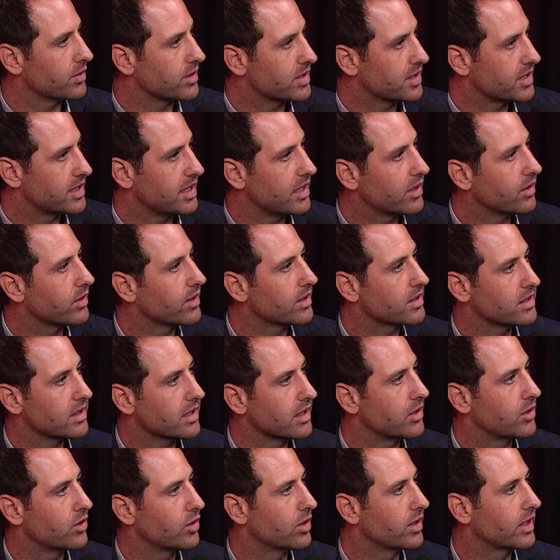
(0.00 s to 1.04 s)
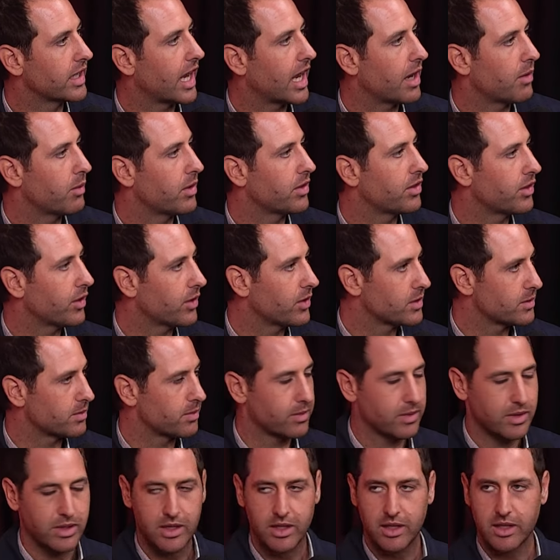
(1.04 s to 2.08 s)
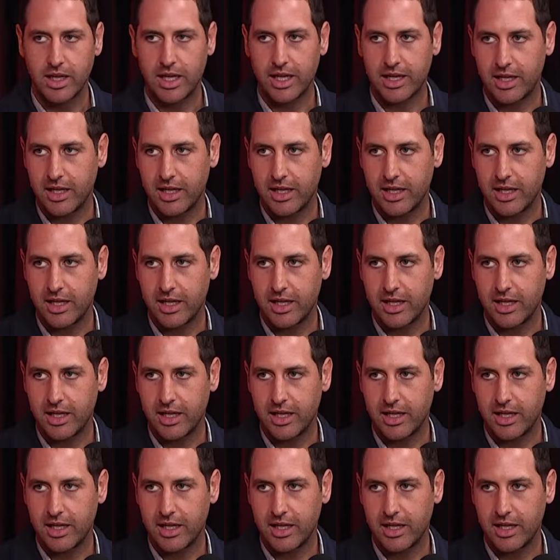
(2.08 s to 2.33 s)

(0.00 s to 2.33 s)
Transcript: seriously Yeah, good game with those? Like,